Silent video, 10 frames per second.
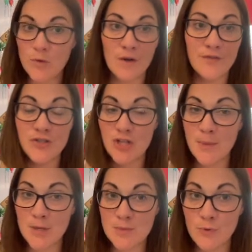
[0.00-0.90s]
offered so
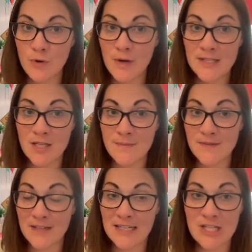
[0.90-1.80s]
much more in terms
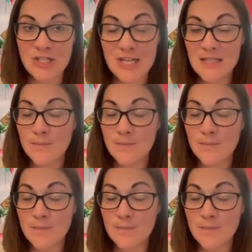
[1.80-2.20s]
of clean sheets,